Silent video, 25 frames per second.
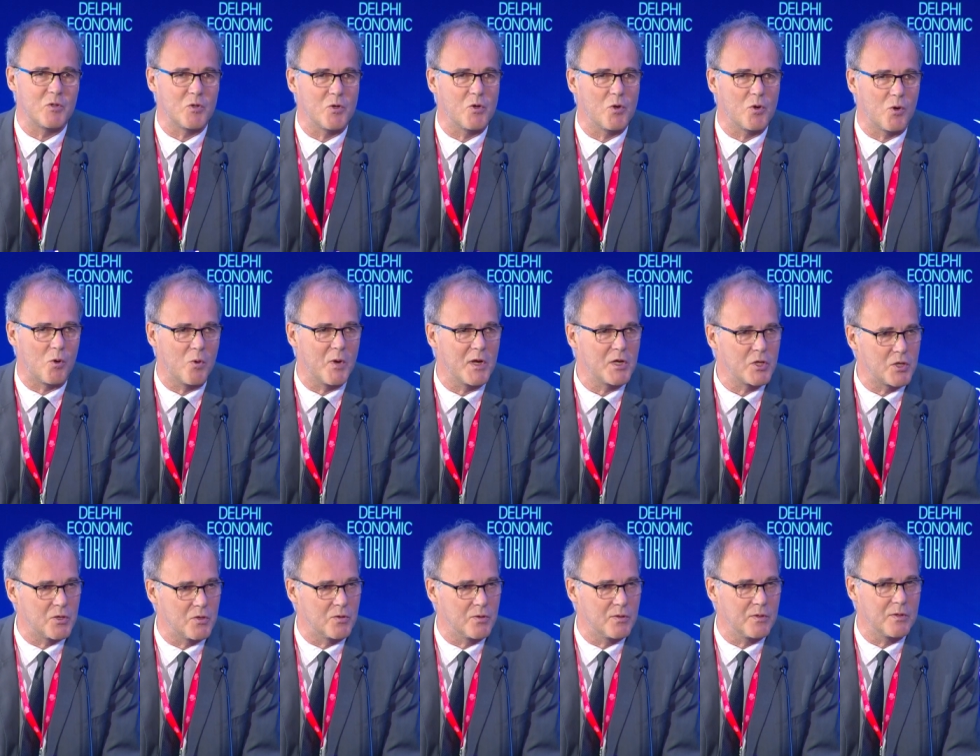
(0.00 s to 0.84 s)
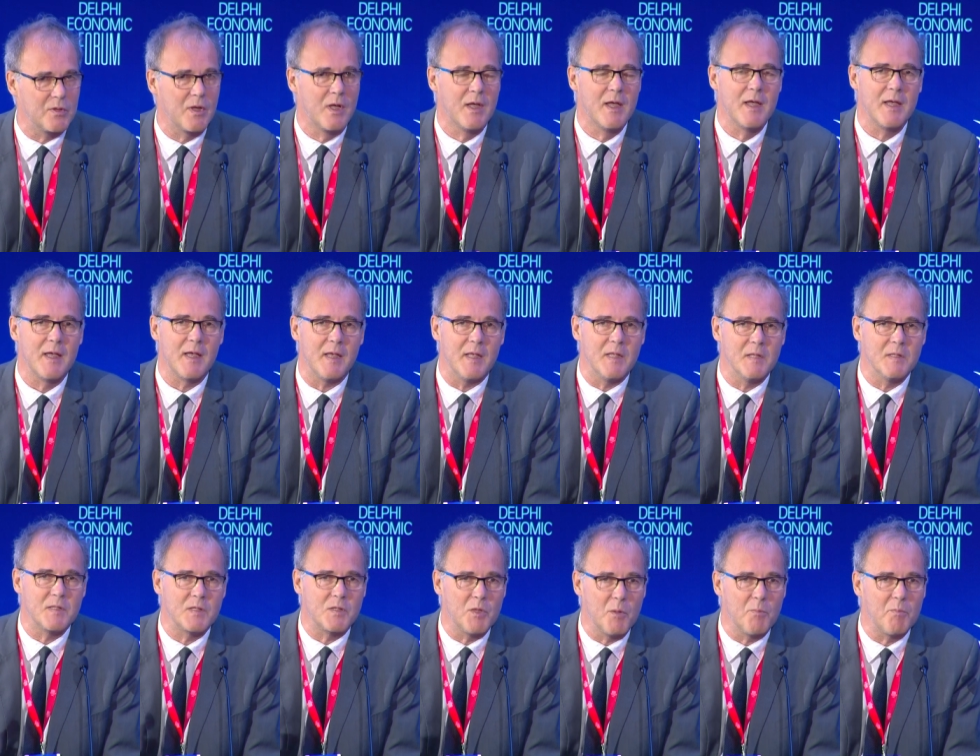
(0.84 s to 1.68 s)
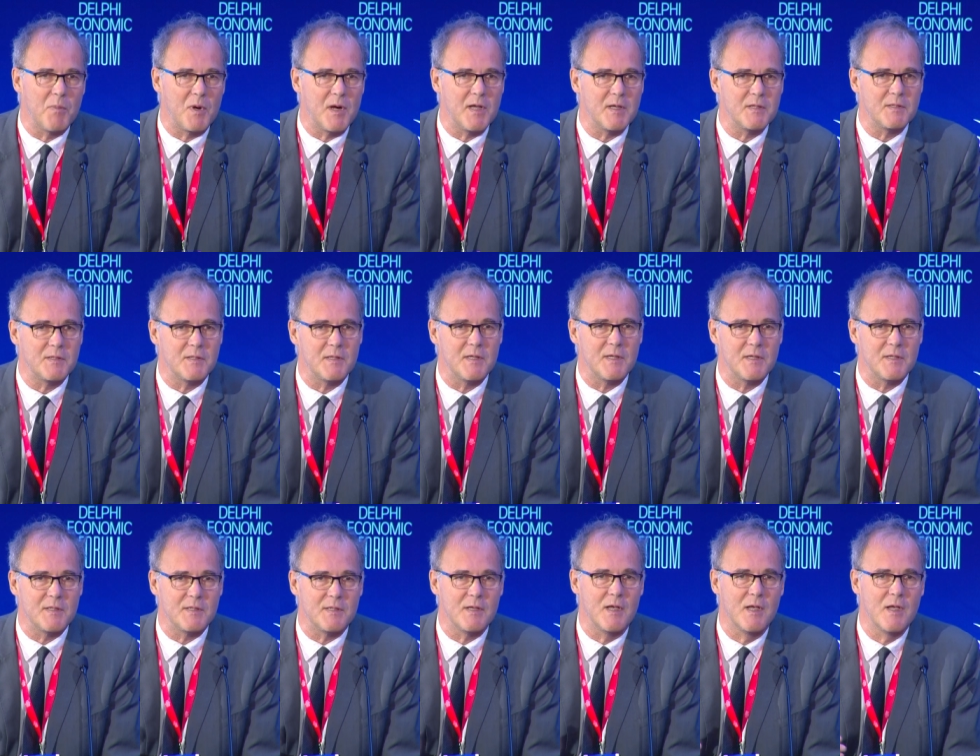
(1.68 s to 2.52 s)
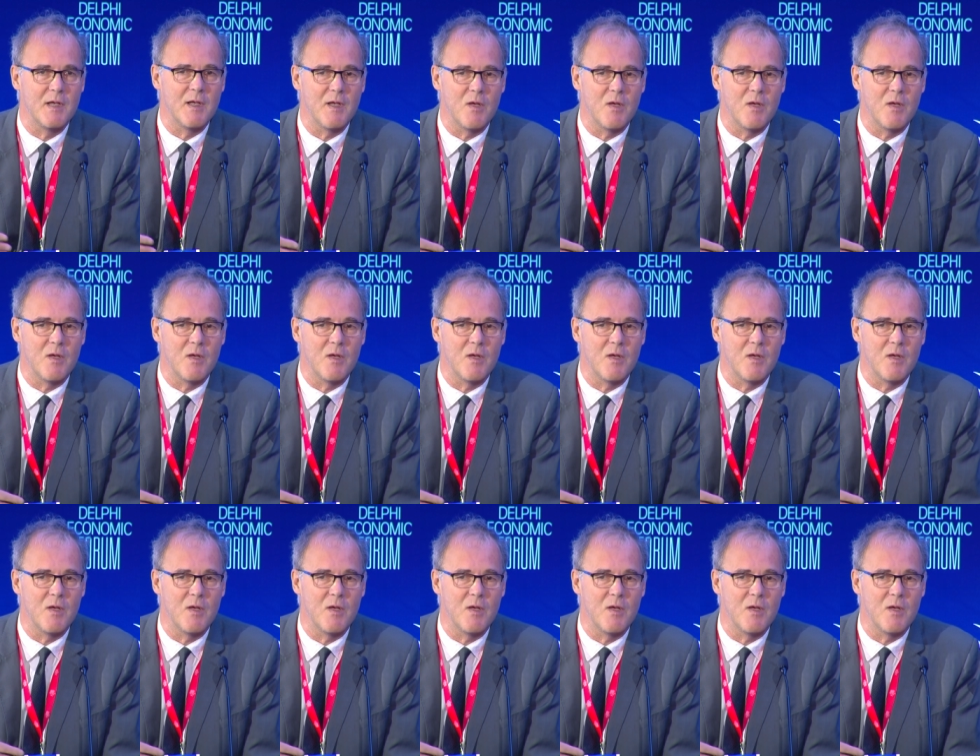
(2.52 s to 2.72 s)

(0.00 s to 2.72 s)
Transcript: to your question. In some places,